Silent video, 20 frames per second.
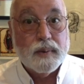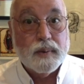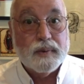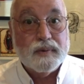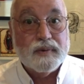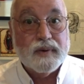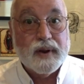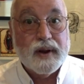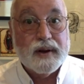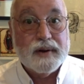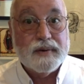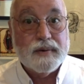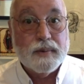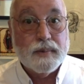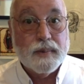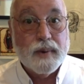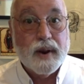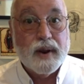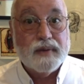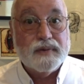was laid to
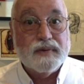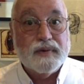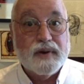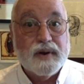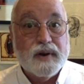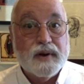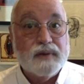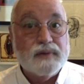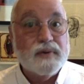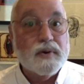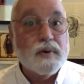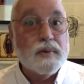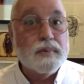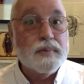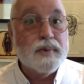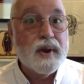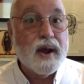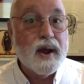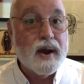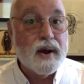rest in his
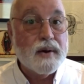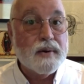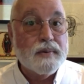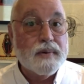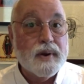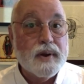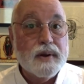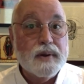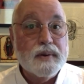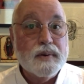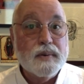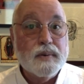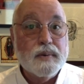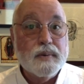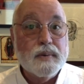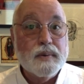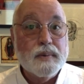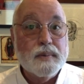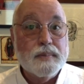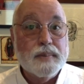hometown,
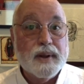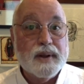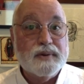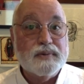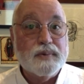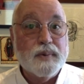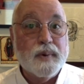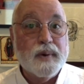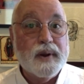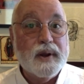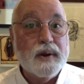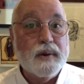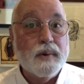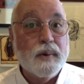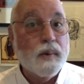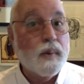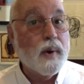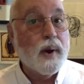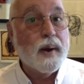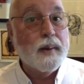place where he
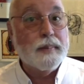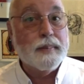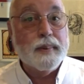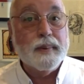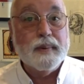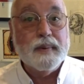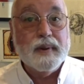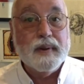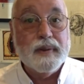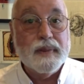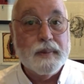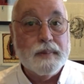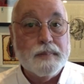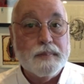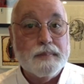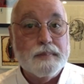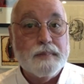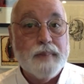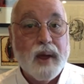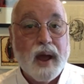grew up, in the
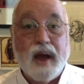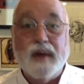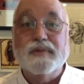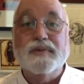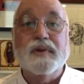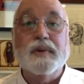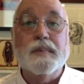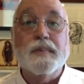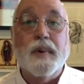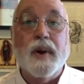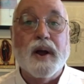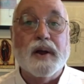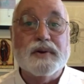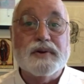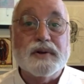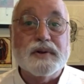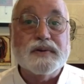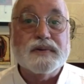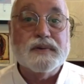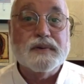housing
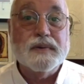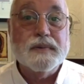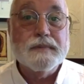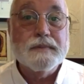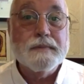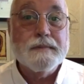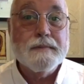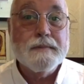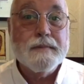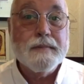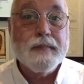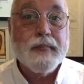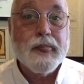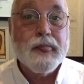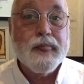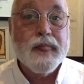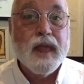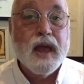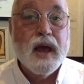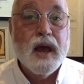projects.
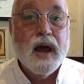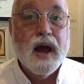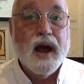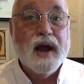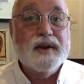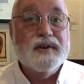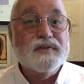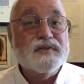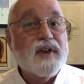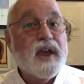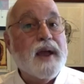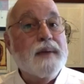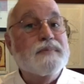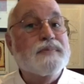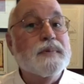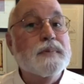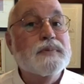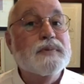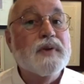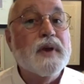I just came
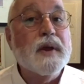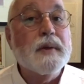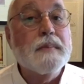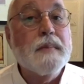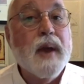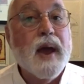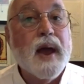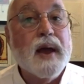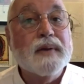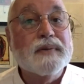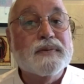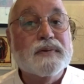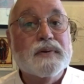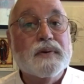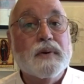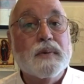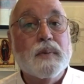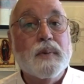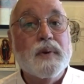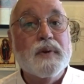from saying Mass
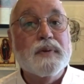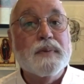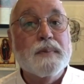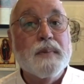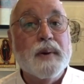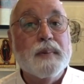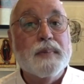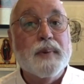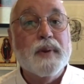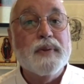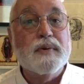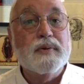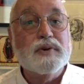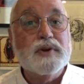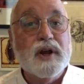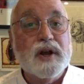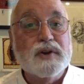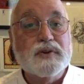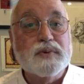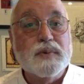with my brother
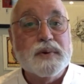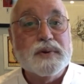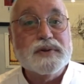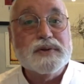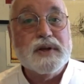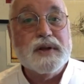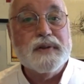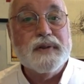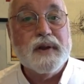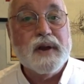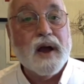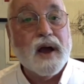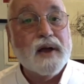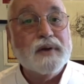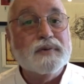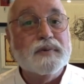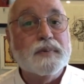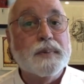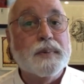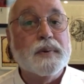Jesuits, and the
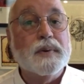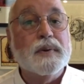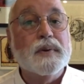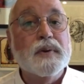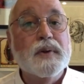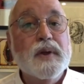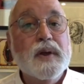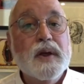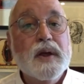gospel